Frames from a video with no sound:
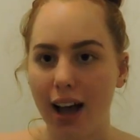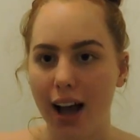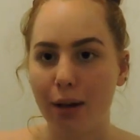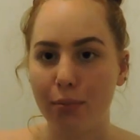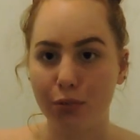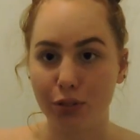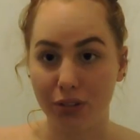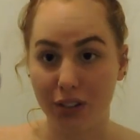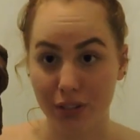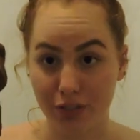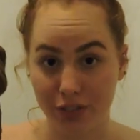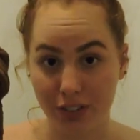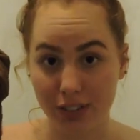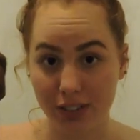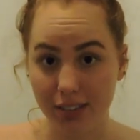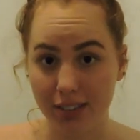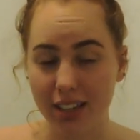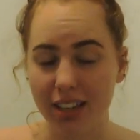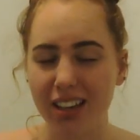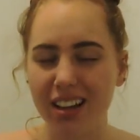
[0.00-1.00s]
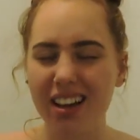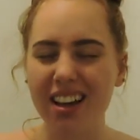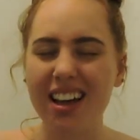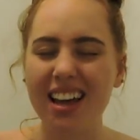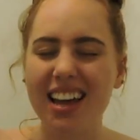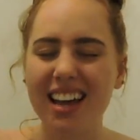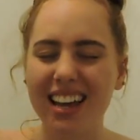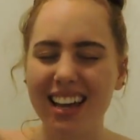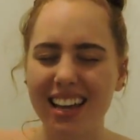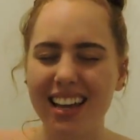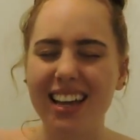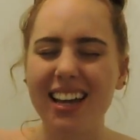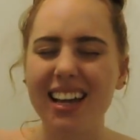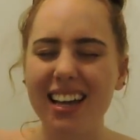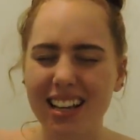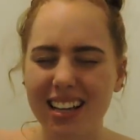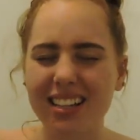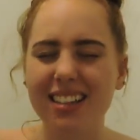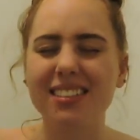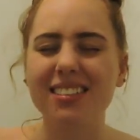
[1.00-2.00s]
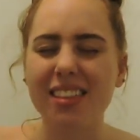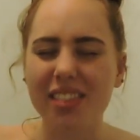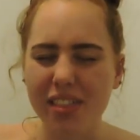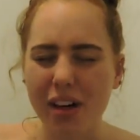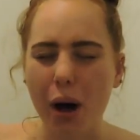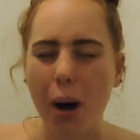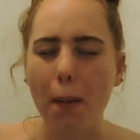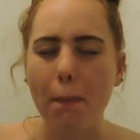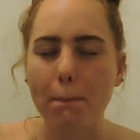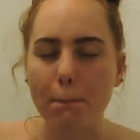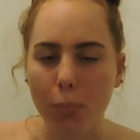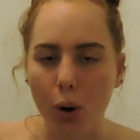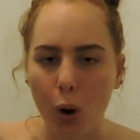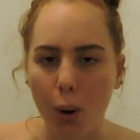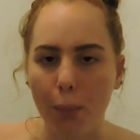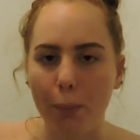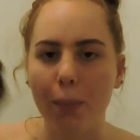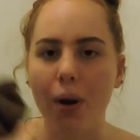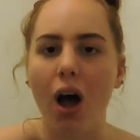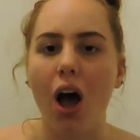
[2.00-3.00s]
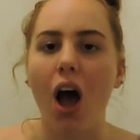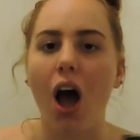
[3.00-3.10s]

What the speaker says: I'm doing a fist here. It is the bomb.